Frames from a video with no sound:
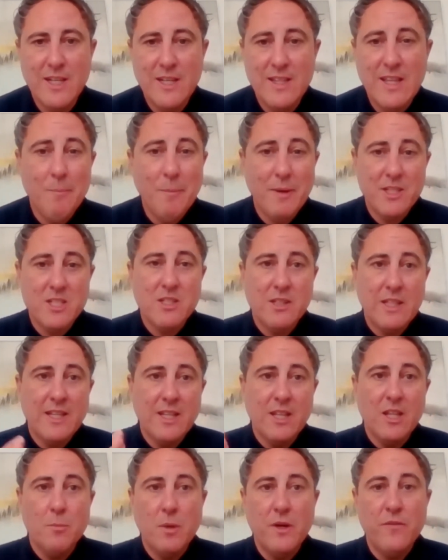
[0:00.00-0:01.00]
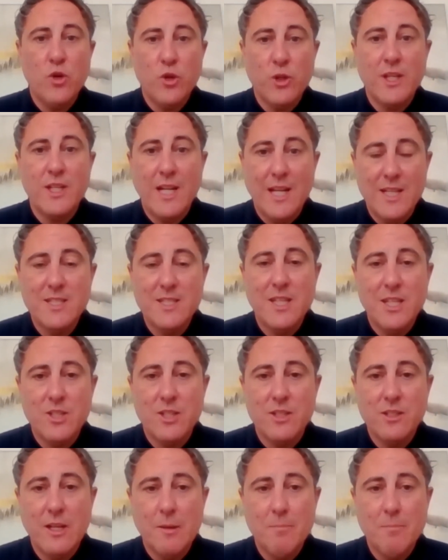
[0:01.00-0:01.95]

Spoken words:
And that might just take a little bit of organisation.